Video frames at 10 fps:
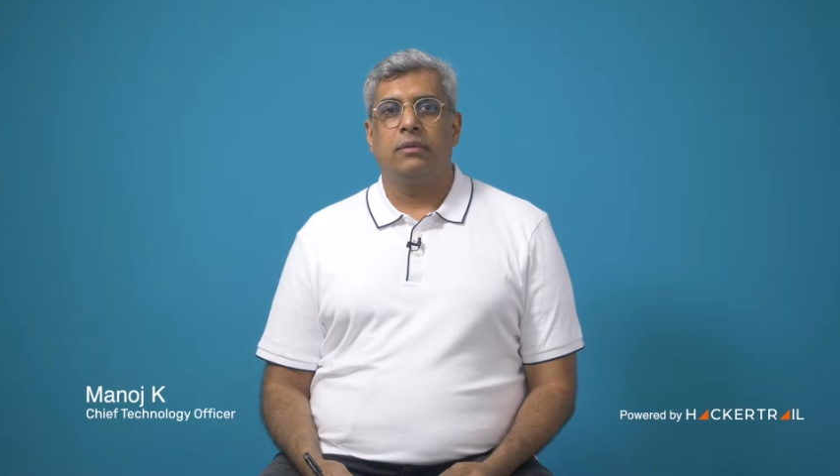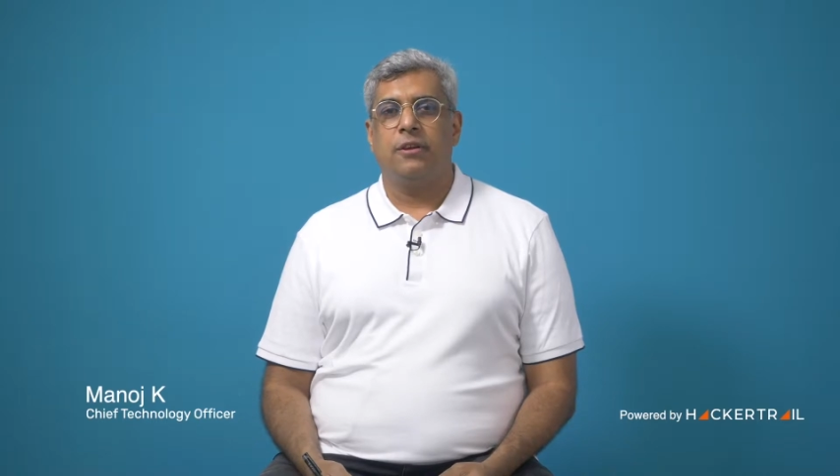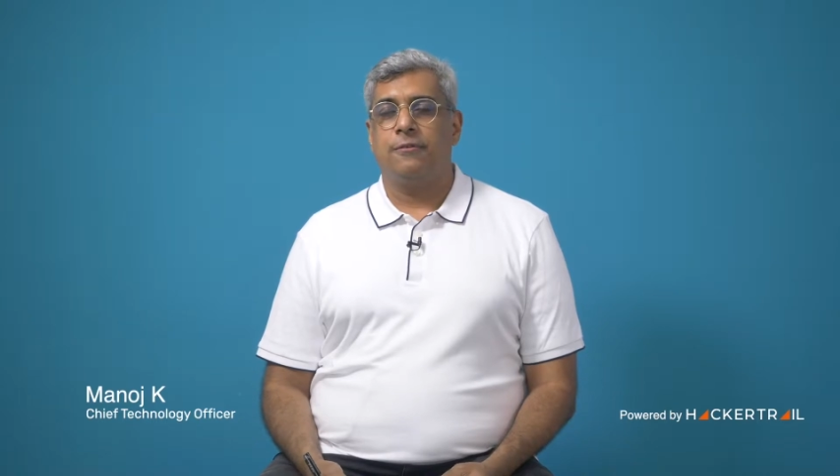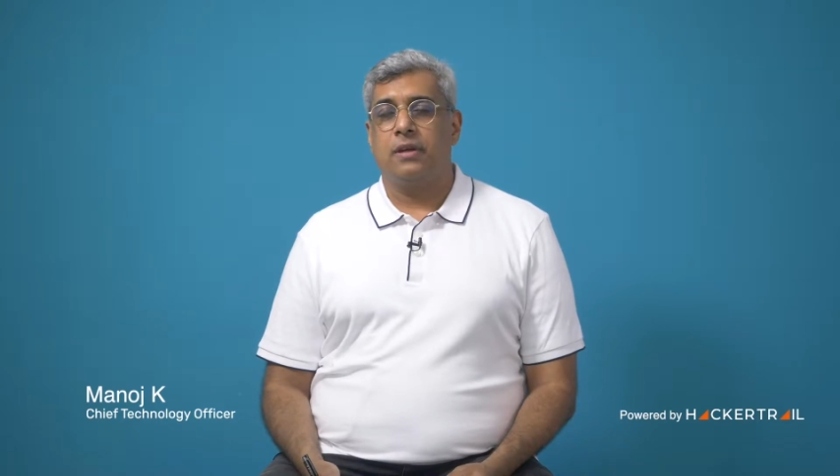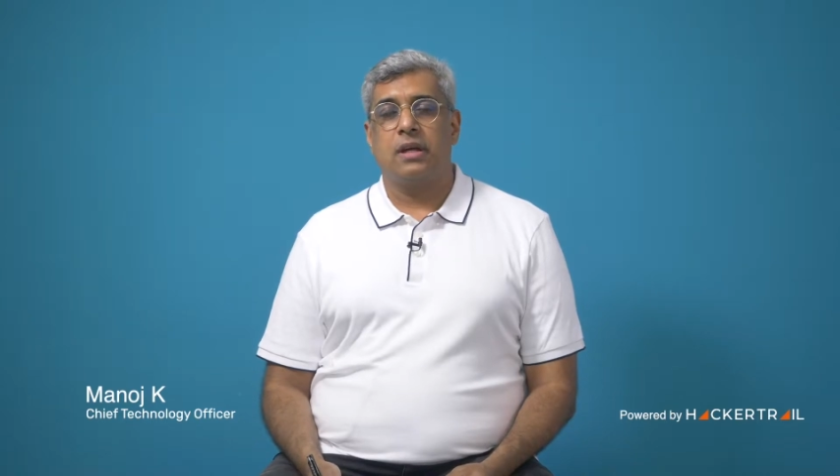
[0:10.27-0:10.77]

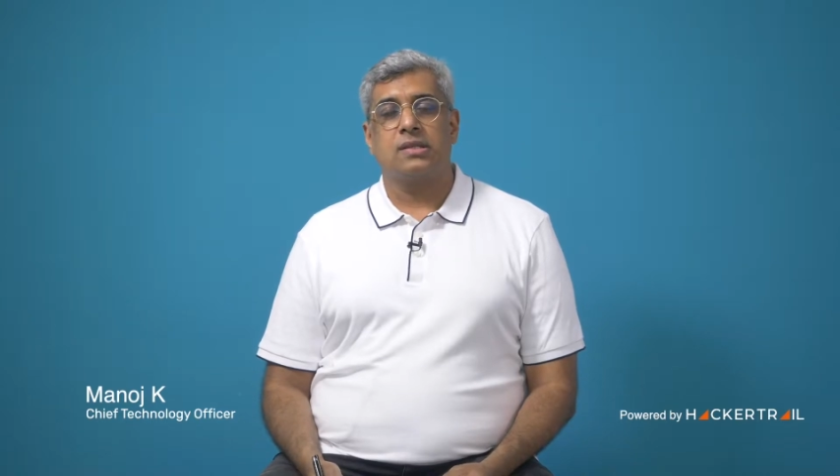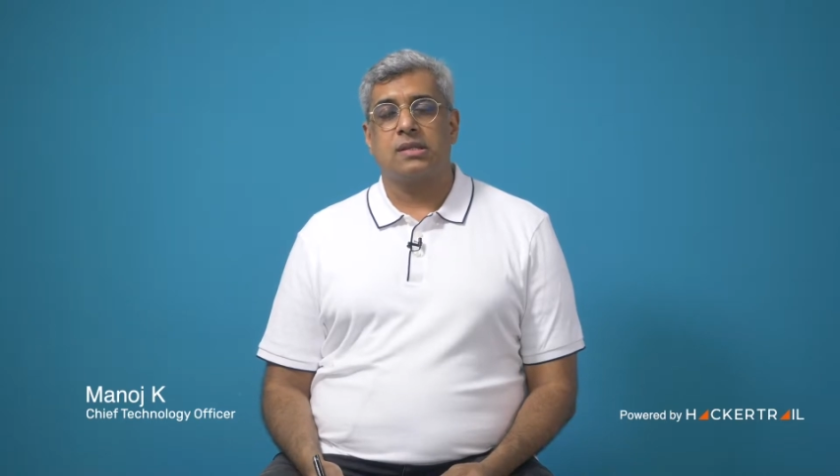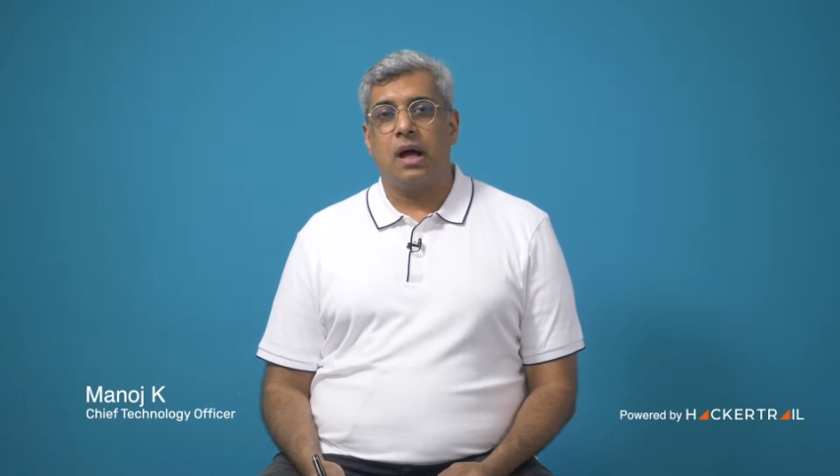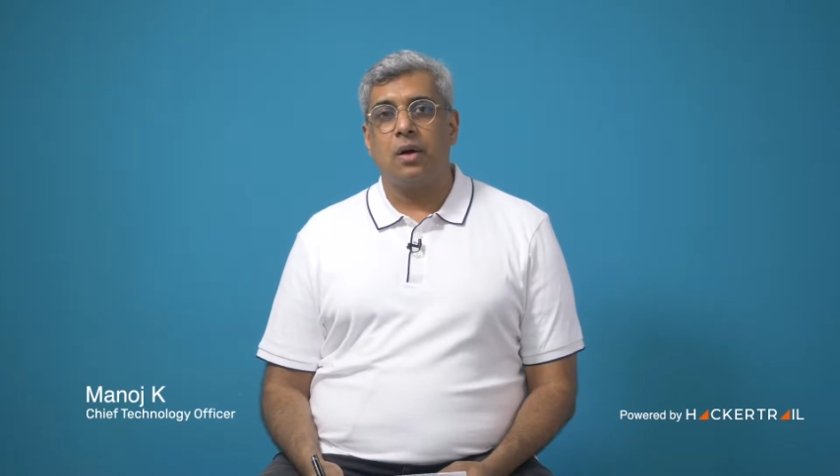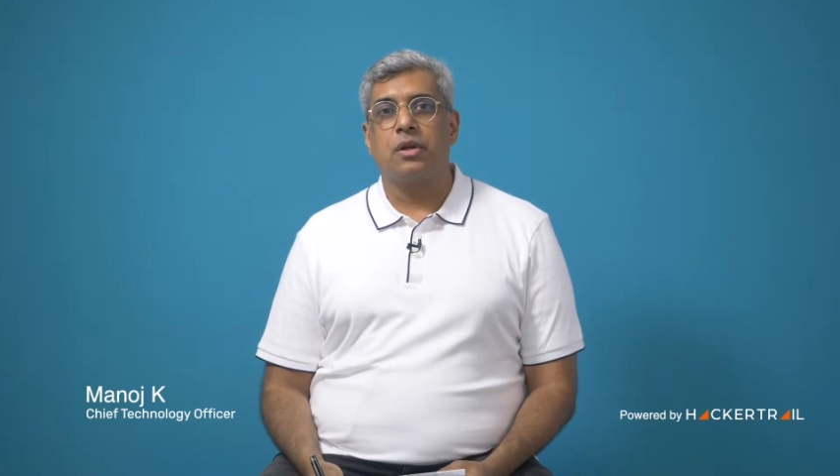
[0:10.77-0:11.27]
If yes,
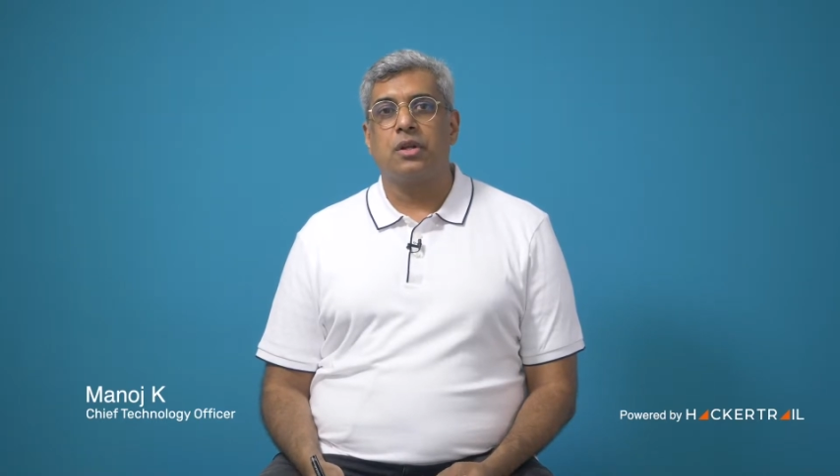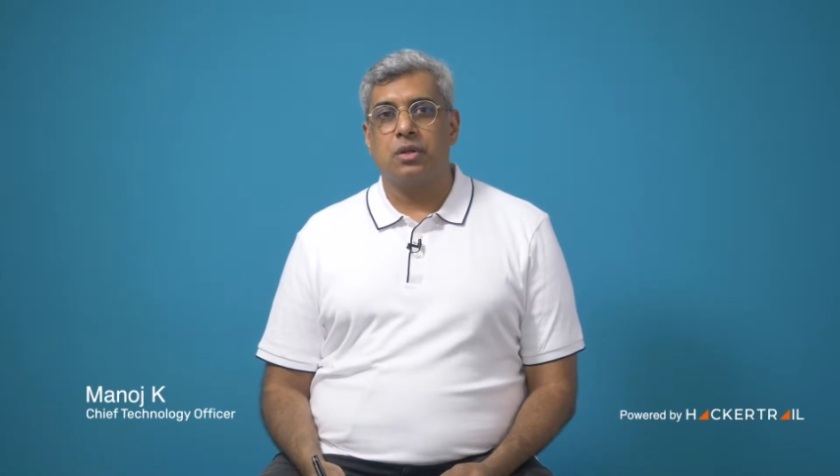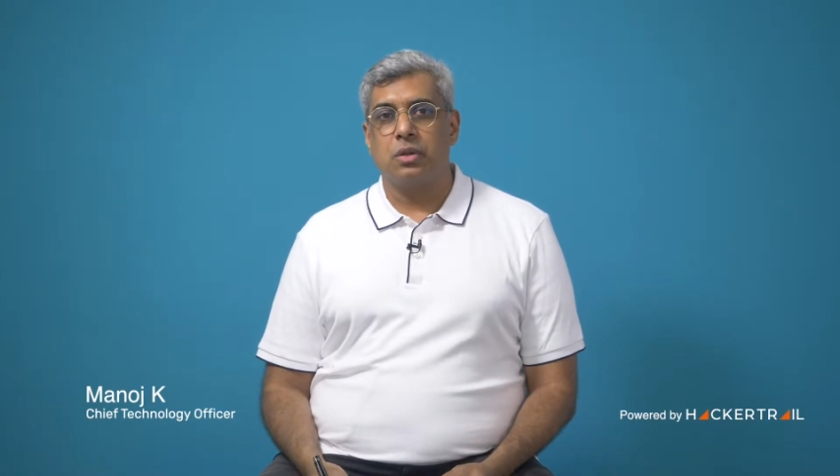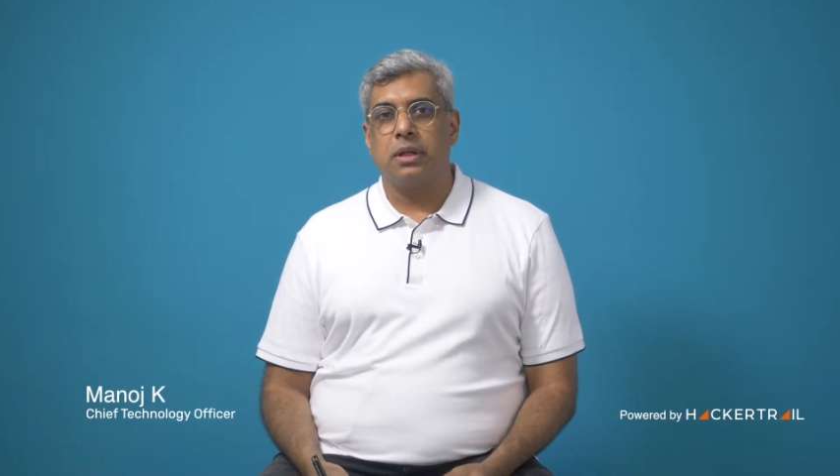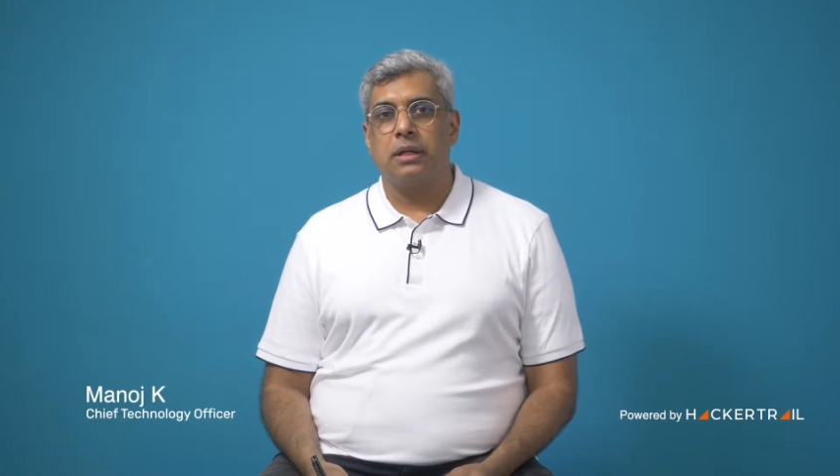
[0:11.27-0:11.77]
how did you
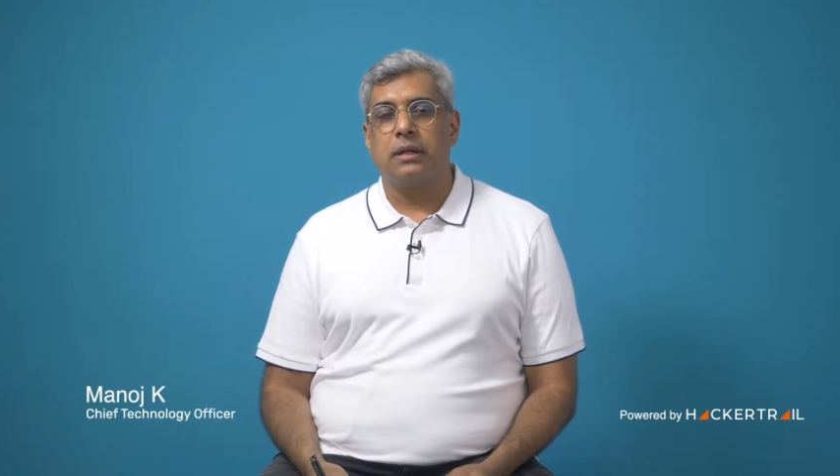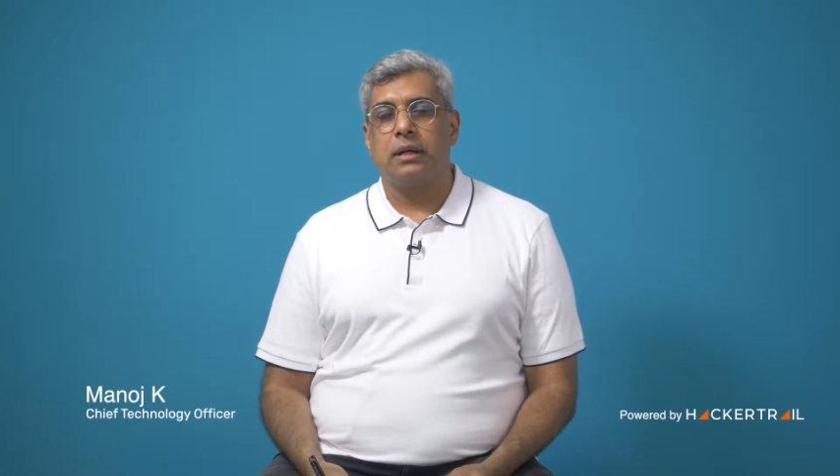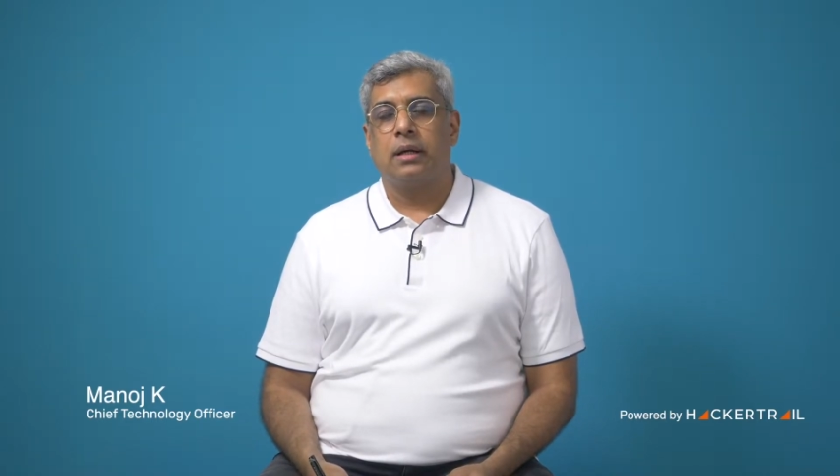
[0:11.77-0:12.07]
do it?